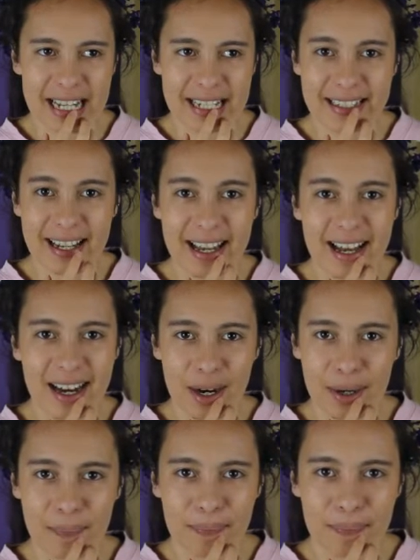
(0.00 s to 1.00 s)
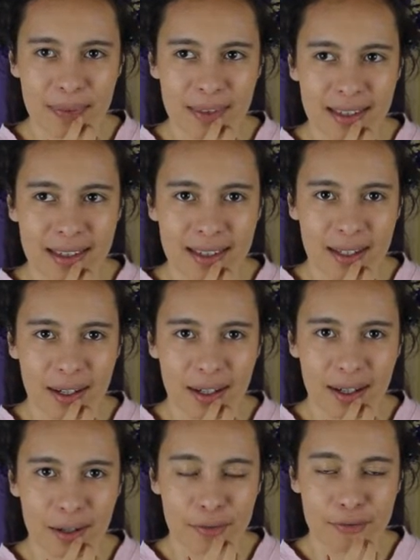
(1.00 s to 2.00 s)
that, yeah,
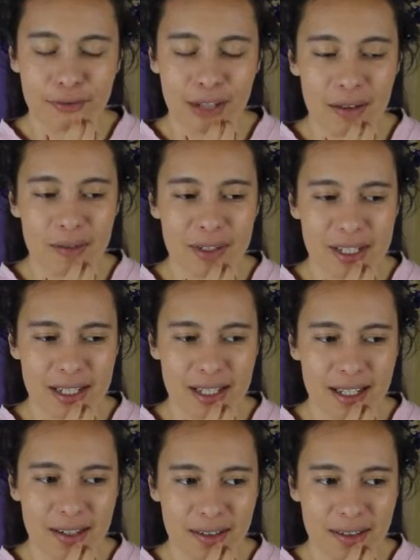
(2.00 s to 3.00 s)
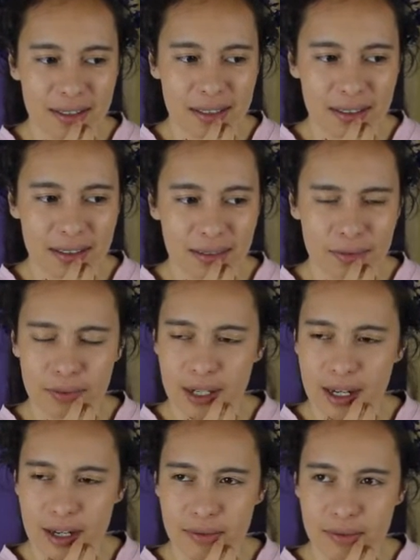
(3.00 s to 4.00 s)
5 of us are here.
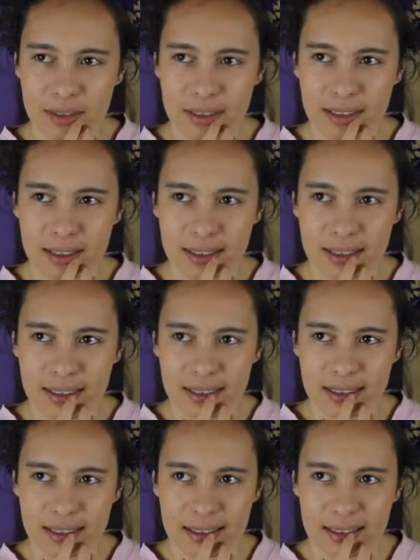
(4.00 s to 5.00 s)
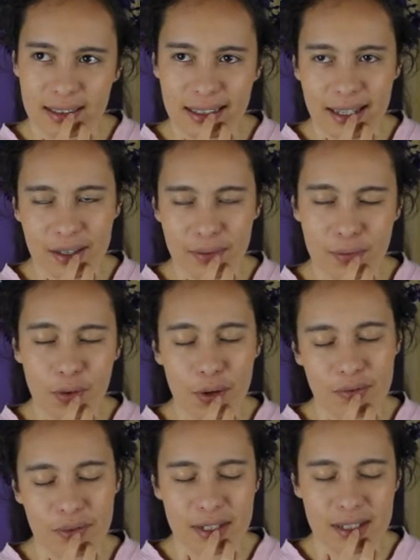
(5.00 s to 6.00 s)
5? Yeah,
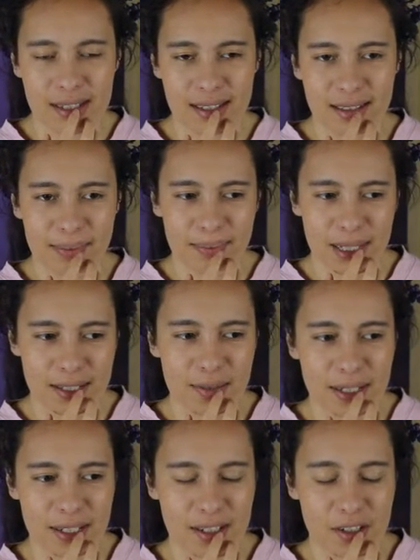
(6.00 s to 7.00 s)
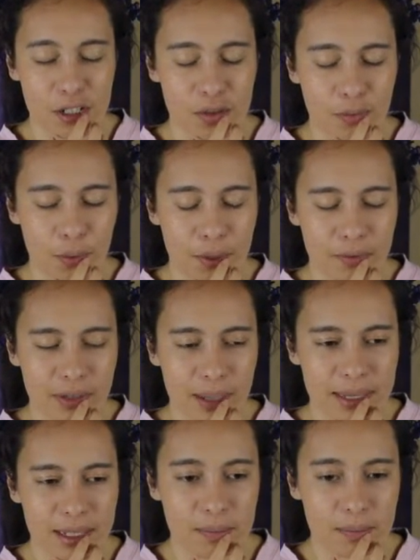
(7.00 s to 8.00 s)
4 of us, excluding Sanji, it's 4 of
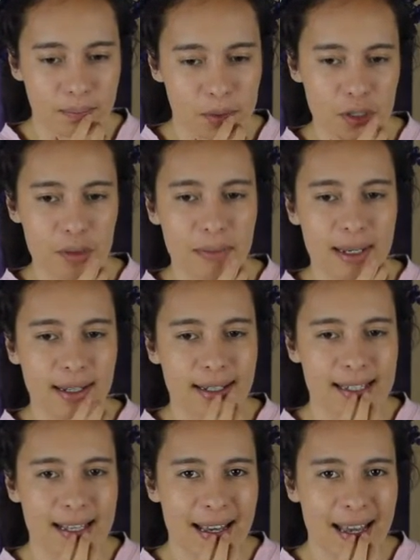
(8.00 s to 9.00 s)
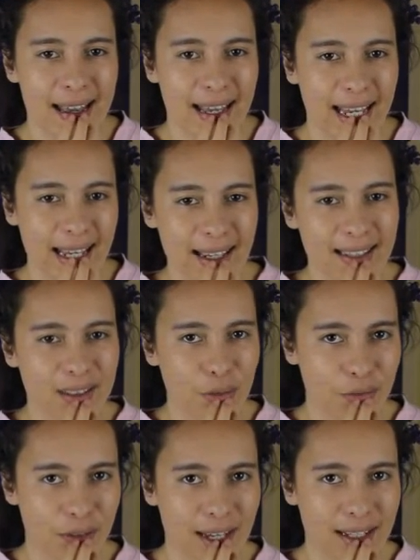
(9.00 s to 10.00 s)
them, and then 2 Minks. And the
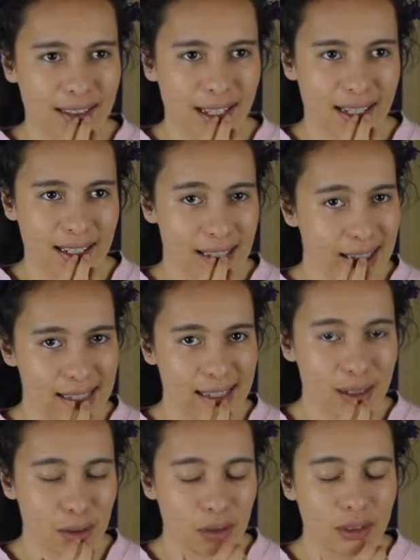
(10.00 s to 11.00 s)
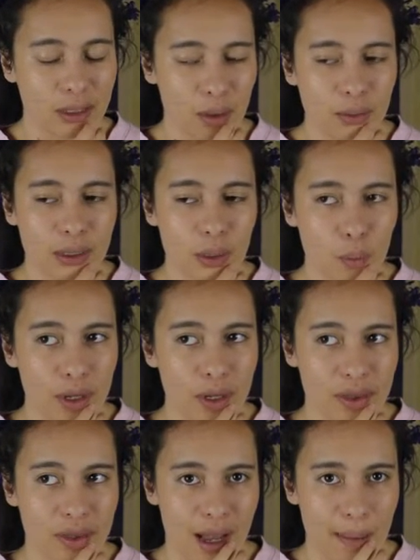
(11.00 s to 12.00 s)
fact that he's literally only
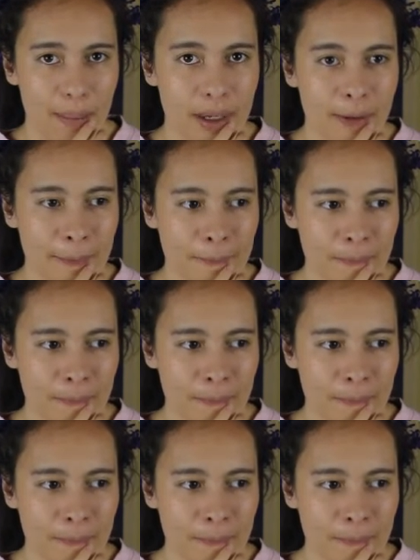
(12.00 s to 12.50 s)
with Nami,